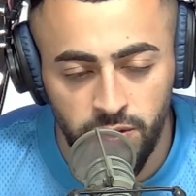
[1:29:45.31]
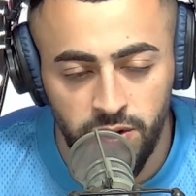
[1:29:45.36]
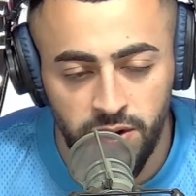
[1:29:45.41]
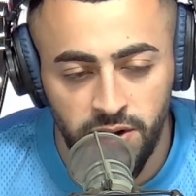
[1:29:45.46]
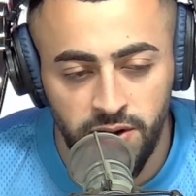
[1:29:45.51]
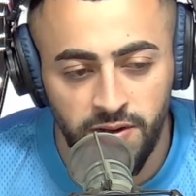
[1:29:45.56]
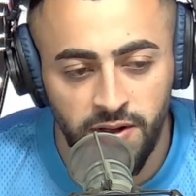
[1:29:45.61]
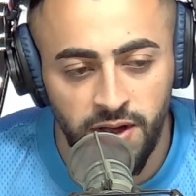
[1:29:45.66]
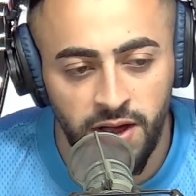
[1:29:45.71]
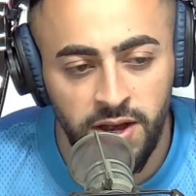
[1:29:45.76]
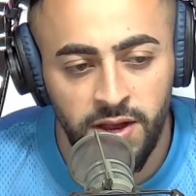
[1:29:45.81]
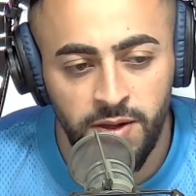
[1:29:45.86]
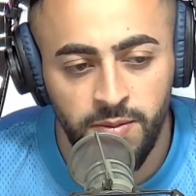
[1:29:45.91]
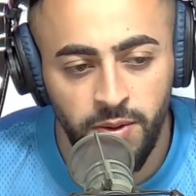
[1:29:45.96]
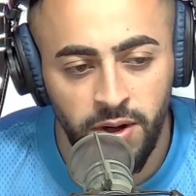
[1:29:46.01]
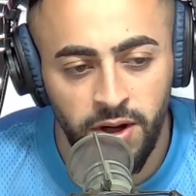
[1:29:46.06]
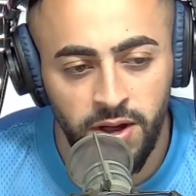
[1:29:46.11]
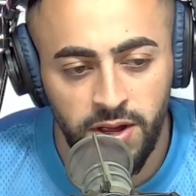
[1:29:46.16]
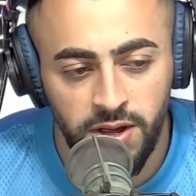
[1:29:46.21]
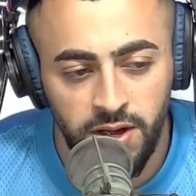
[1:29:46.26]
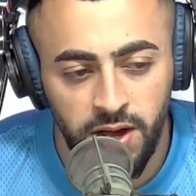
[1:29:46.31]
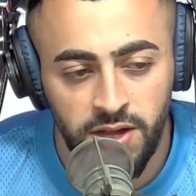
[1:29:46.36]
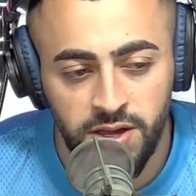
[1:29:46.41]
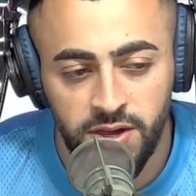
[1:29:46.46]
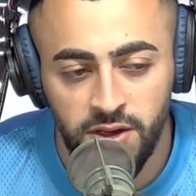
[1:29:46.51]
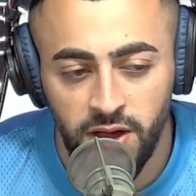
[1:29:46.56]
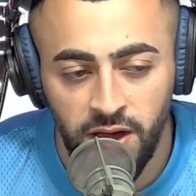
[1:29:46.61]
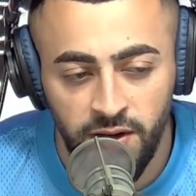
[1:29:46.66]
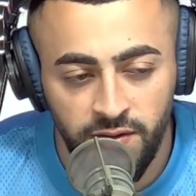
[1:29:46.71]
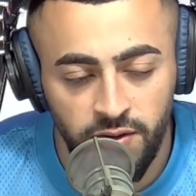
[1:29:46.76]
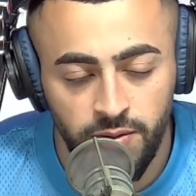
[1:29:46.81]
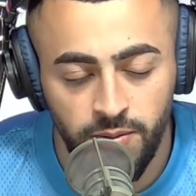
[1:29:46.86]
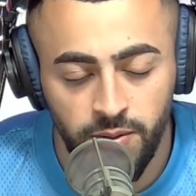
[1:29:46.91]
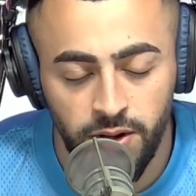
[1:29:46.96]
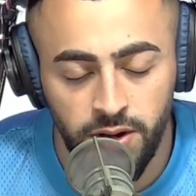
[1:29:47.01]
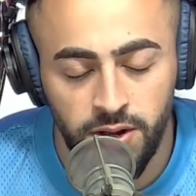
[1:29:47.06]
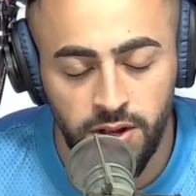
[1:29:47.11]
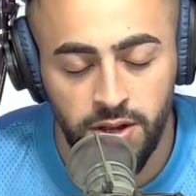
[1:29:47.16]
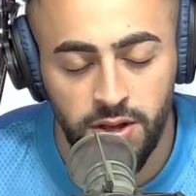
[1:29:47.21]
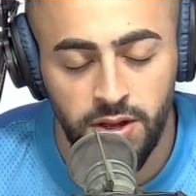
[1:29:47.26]
And anybody, I tell
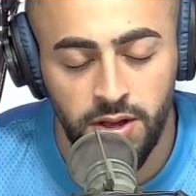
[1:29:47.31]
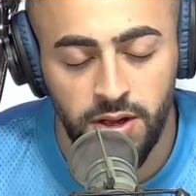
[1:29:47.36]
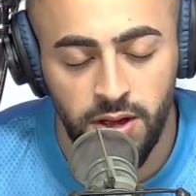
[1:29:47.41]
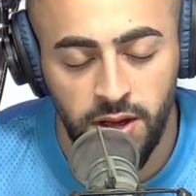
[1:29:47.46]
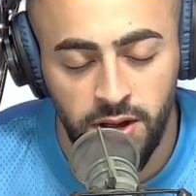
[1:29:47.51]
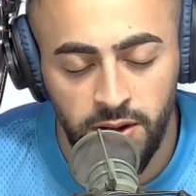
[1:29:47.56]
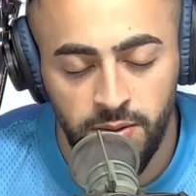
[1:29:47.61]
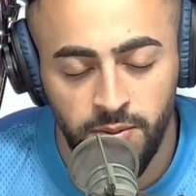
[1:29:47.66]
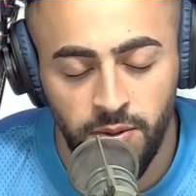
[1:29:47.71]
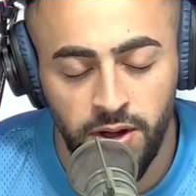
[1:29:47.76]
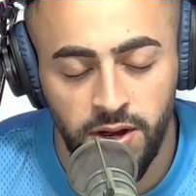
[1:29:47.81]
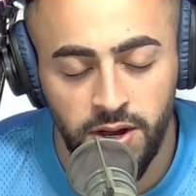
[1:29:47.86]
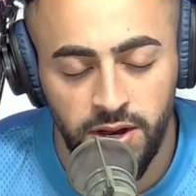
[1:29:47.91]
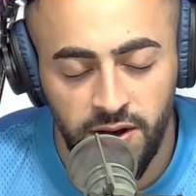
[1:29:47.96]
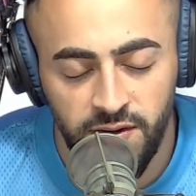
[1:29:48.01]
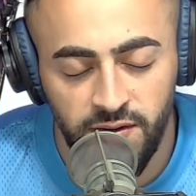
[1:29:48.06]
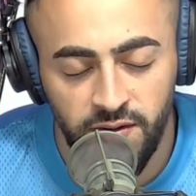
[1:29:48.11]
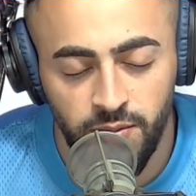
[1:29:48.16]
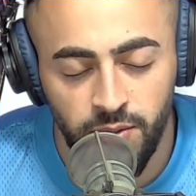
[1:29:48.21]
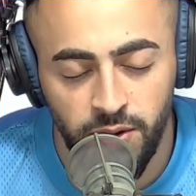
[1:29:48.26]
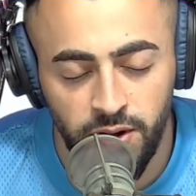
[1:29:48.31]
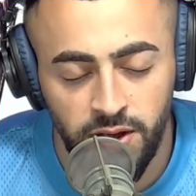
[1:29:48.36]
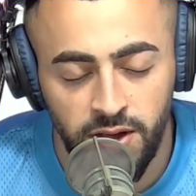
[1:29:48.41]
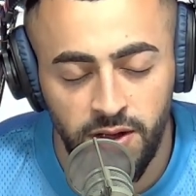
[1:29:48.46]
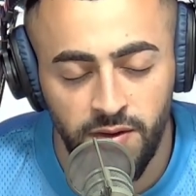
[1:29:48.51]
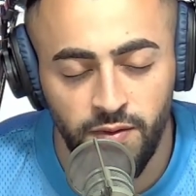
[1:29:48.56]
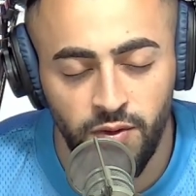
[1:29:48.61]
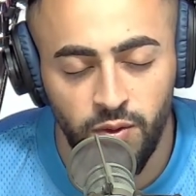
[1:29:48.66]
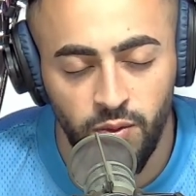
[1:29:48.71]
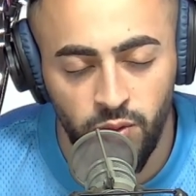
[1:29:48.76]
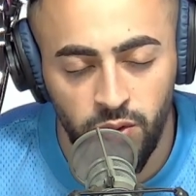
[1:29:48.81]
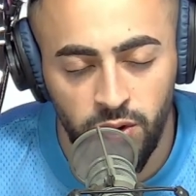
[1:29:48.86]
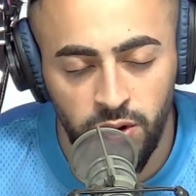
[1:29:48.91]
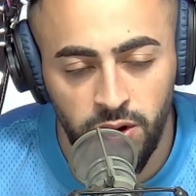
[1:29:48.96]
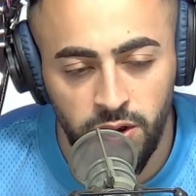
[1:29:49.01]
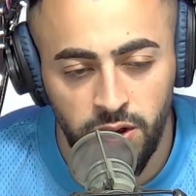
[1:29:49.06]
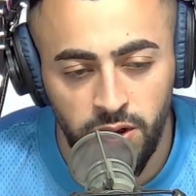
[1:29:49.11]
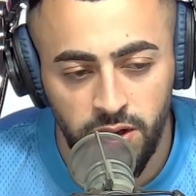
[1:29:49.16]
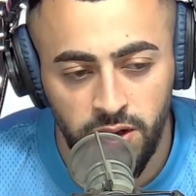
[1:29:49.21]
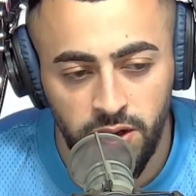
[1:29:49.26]
everybody, anybody and everybody, if you
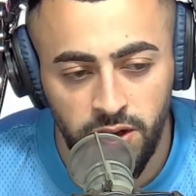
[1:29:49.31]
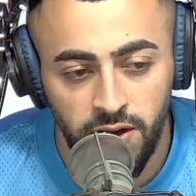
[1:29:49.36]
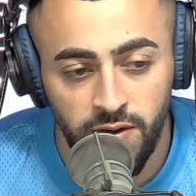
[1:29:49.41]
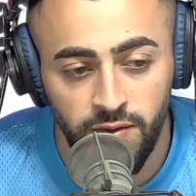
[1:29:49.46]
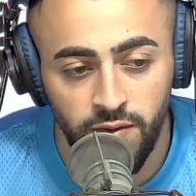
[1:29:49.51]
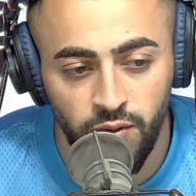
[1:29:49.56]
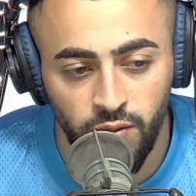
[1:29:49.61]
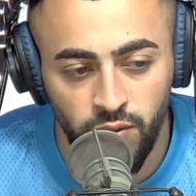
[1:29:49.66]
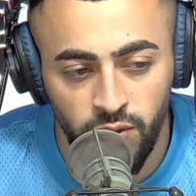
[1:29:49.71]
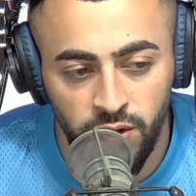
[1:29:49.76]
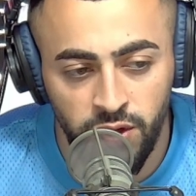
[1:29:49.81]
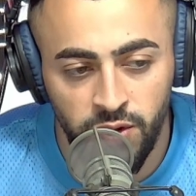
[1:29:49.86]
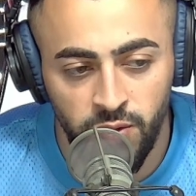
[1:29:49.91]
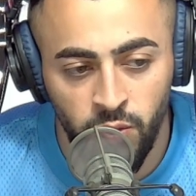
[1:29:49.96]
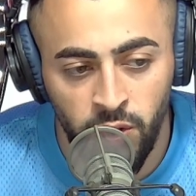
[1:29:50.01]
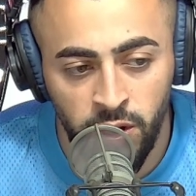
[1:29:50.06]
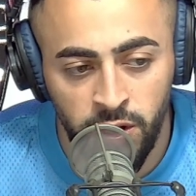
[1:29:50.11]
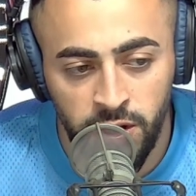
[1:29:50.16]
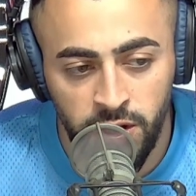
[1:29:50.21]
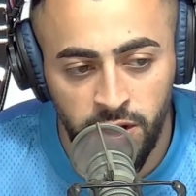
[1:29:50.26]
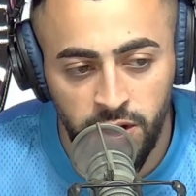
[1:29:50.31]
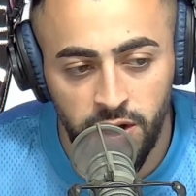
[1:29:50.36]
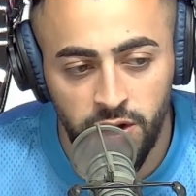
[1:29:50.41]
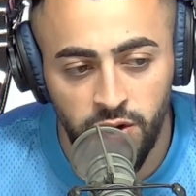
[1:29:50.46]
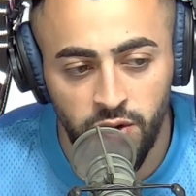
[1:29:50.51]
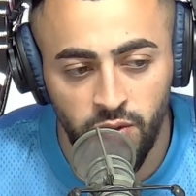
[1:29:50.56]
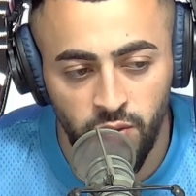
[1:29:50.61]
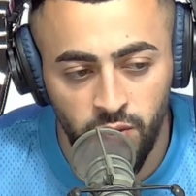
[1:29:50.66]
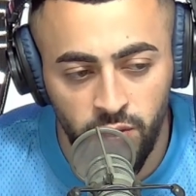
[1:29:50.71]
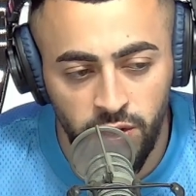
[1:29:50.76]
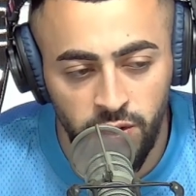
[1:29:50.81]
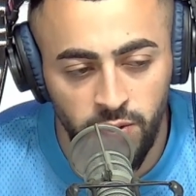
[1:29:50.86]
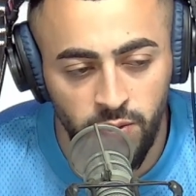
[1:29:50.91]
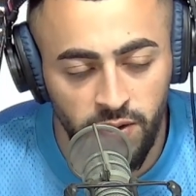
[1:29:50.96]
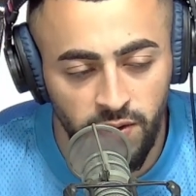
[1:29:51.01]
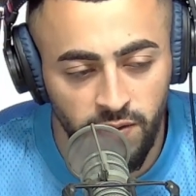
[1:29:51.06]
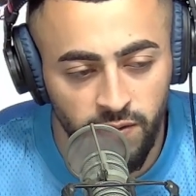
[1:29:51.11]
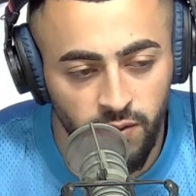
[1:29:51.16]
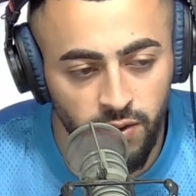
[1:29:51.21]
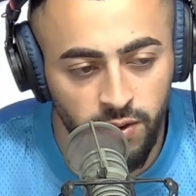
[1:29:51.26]
work, if you really want it and you really
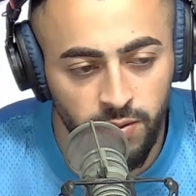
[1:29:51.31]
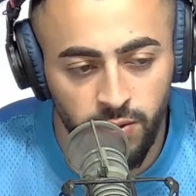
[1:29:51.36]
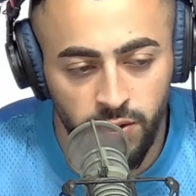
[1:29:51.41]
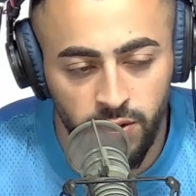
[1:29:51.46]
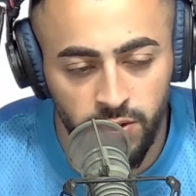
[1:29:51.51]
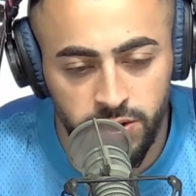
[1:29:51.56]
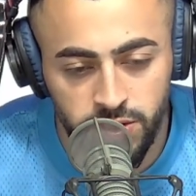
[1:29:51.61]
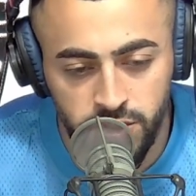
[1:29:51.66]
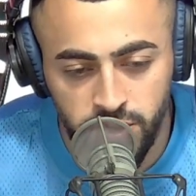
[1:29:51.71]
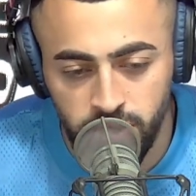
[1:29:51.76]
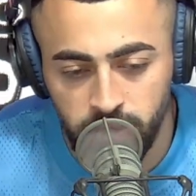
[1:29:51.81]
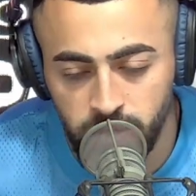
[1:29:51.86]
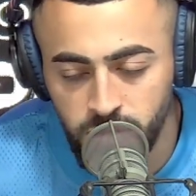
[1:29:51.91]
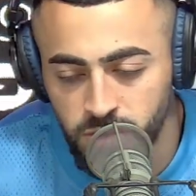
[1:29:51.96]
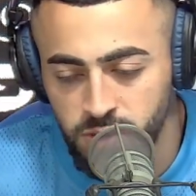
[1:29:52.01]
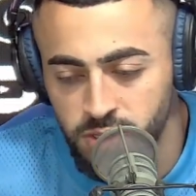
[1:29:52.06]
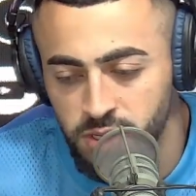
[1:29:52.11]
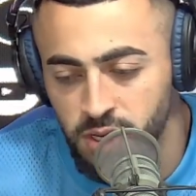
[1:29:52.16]
work for it, bro, it's already yours.